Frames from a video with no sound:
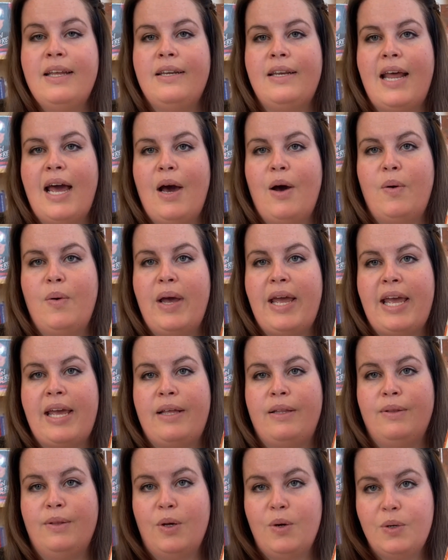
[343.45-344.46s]
Now,
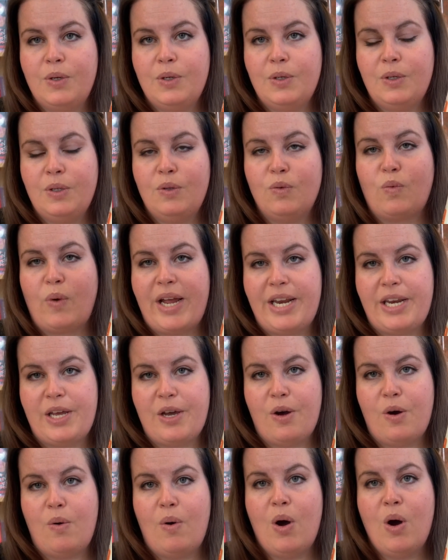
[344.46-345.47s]
a local
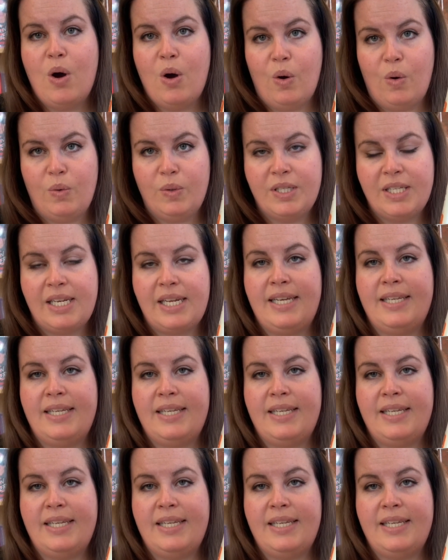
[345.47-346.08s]
radio host